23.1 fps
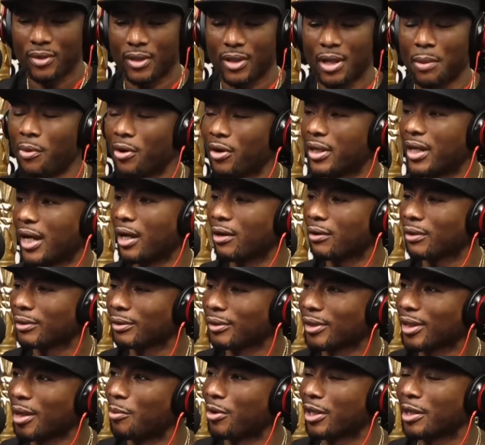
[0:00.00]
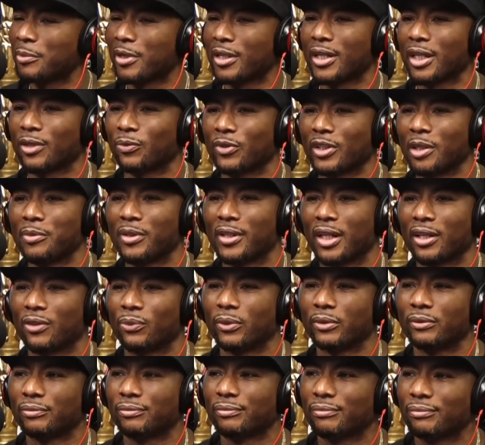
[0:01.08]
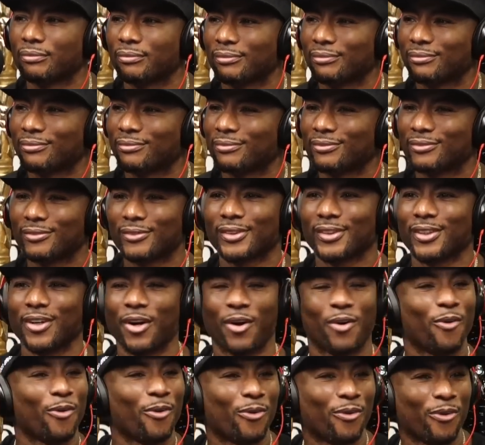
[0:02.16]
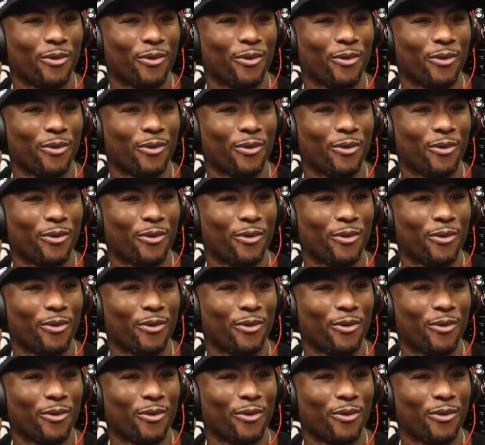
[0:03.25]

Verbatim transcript: Come on now. Mm -hmm. Come on, give me another one. Give me another one. Suck my. Y'all mm.